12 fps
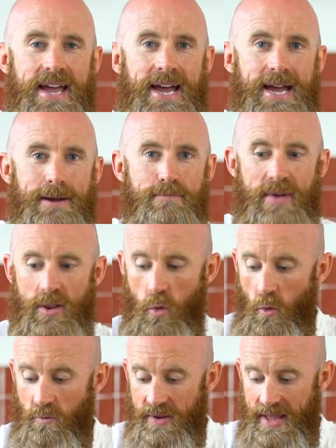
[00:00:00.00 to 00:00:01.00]
And
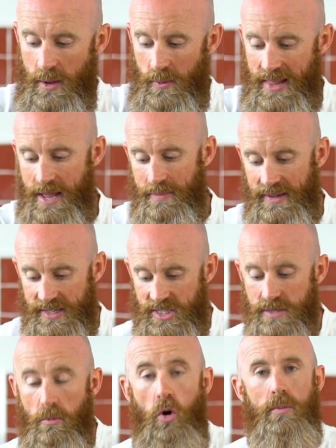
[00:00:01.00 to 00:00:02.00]
hopefully that will help. A
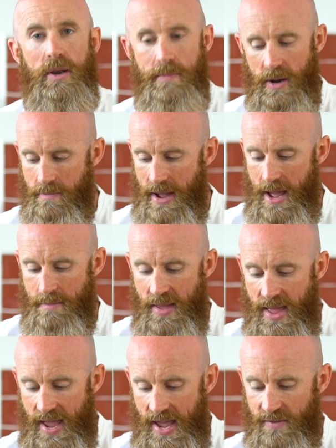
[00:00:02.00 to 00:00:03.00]
small bit of beard balm,
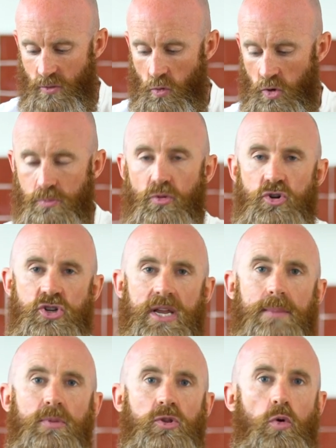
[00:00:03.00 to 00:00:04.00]
and of course
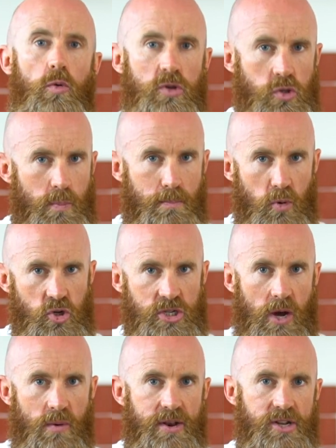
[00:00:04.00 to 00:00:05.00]
brushing, but don't push
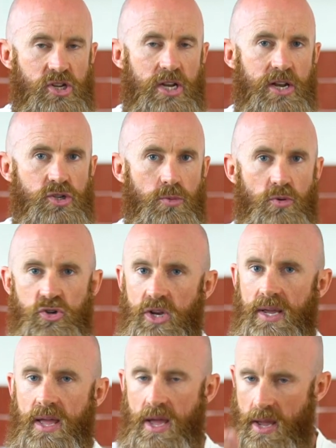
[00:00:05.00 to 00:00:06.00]
down on the chin as you're
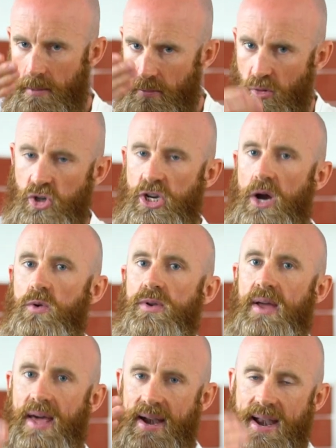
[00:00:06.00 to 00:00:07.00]
brushing. Brush out
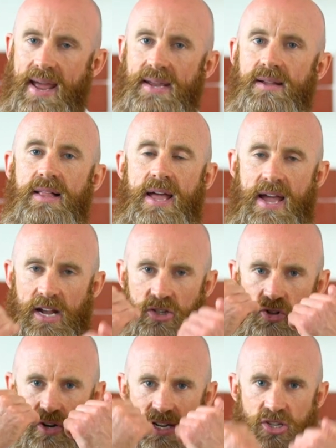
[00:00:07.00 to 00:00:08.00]
at an angle and
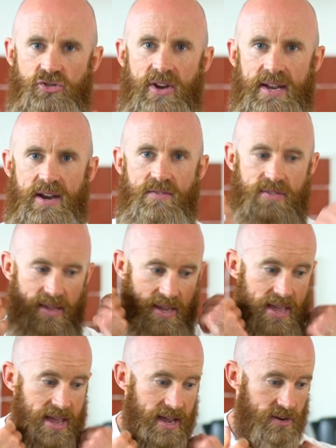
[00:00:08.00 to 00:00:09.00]
just try to straighten everything
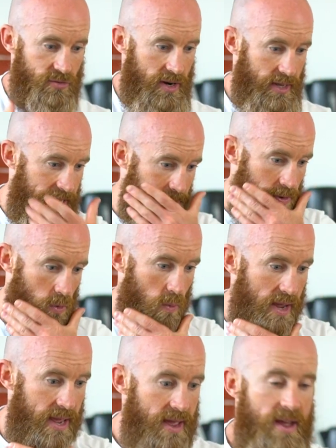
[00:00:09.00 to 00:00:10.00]
and try to keep it
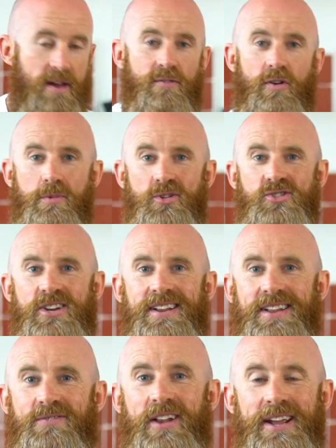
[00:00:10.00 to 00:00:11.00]
away from your
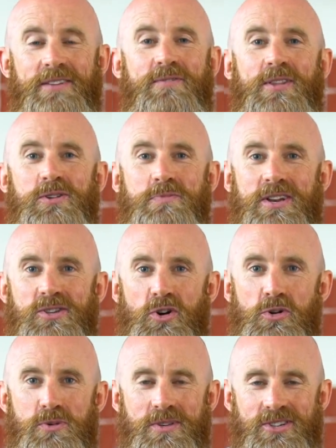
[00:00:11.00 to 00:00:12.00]
chin. If you like the videos, make
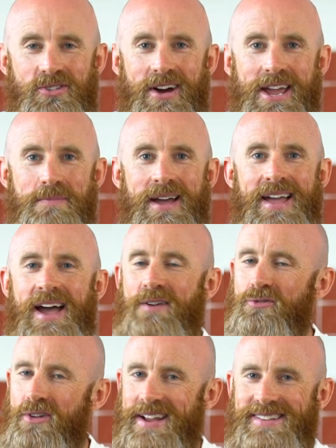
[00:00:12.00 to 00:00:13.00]
sure to subscribe. Have
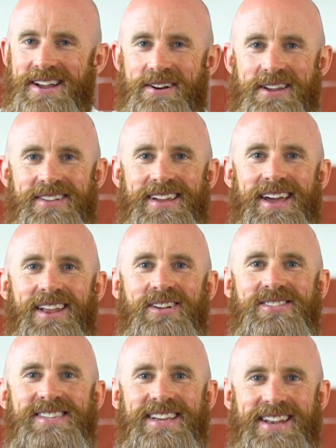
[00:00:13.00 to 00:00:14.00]
a great day or evening, and
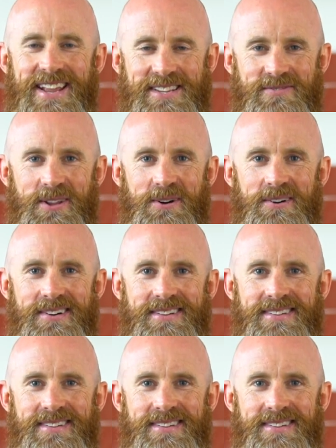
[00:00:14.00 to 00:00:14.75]
I'll see you in the next video.